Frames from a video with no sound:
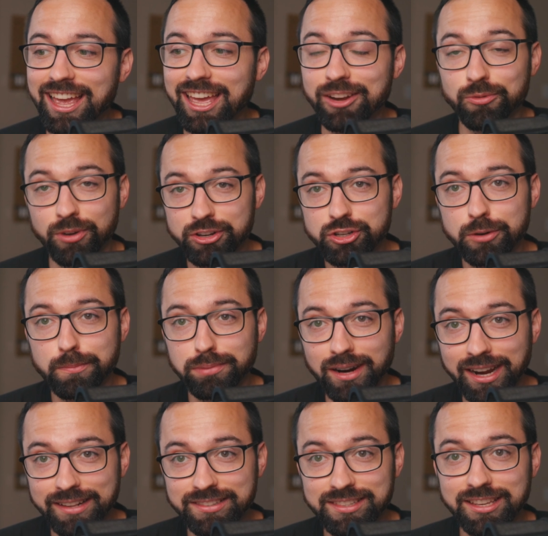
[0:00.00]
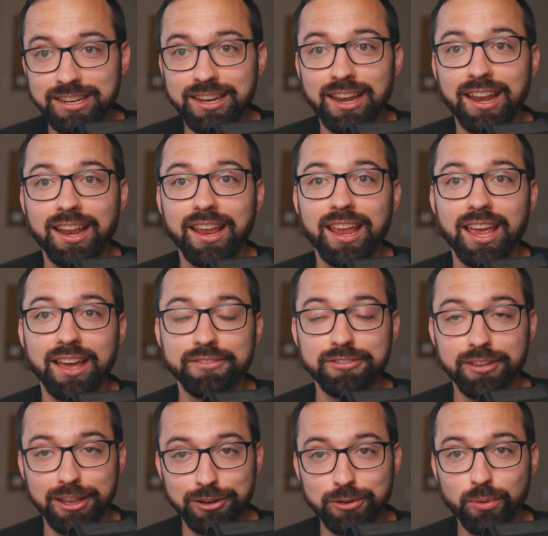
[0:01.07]
and Richard Branson
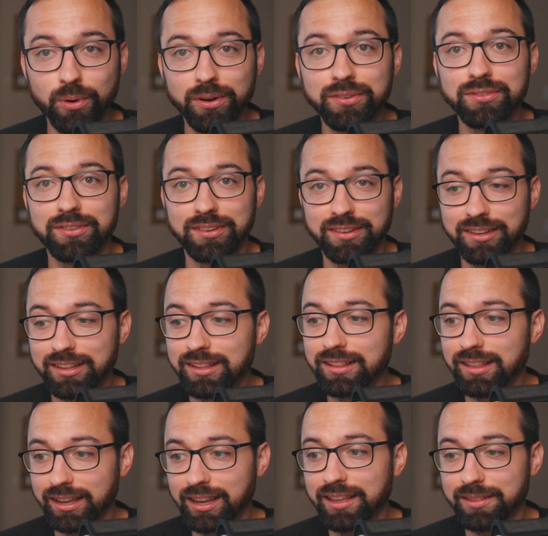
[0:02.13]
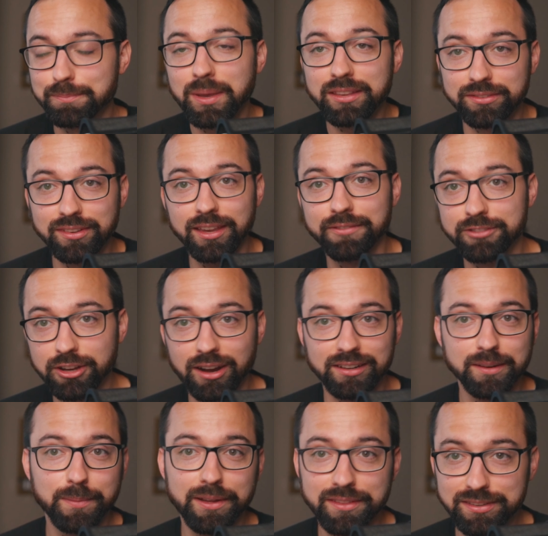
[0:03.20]
have endorsed, like basically have
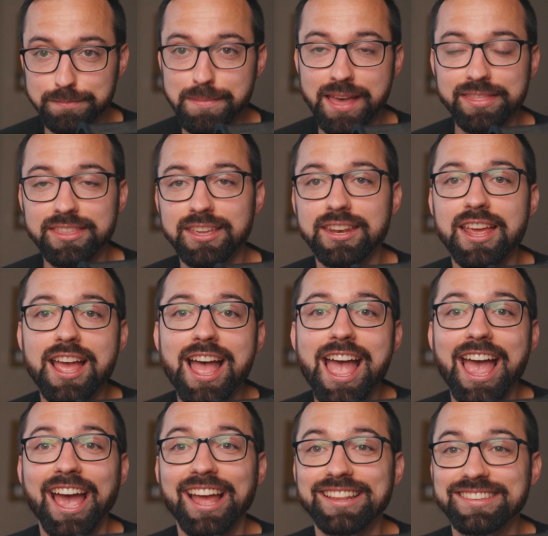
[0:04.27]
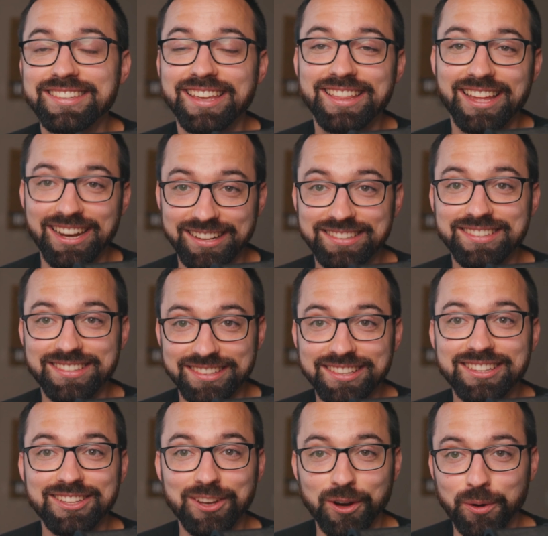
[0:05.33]
talked about this method and say that it's,
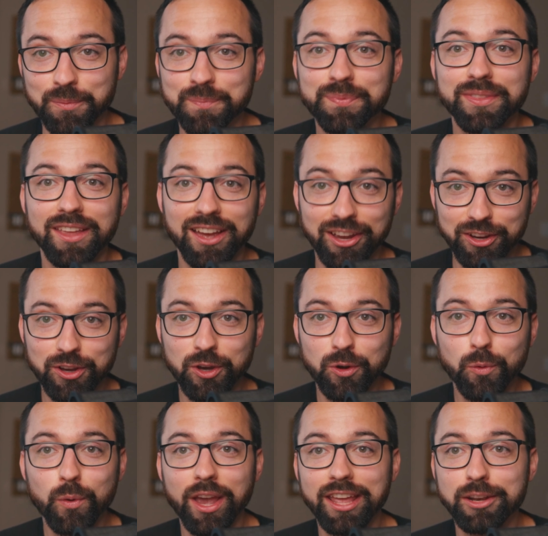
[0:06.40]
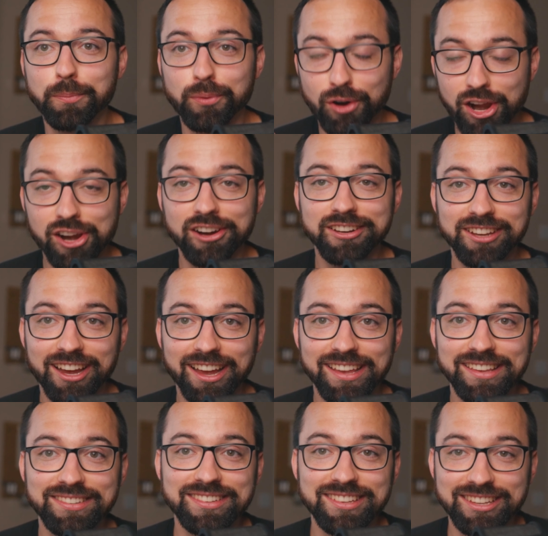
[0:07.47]
you know, a good way to
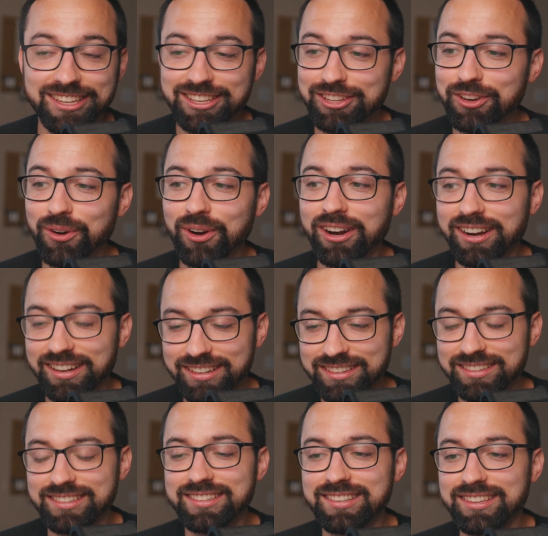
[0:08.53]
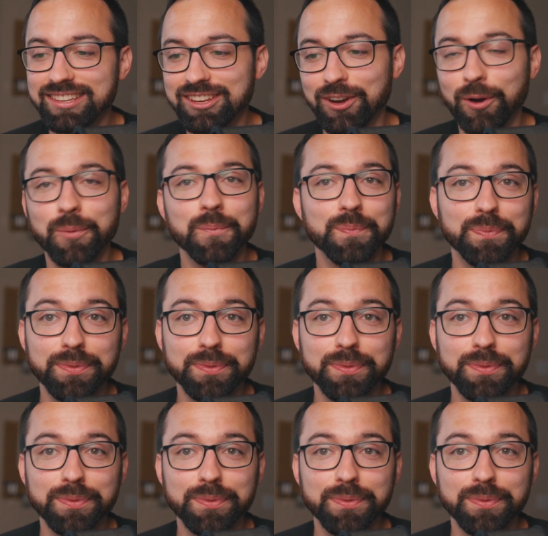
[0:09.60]
prioritize your, you know,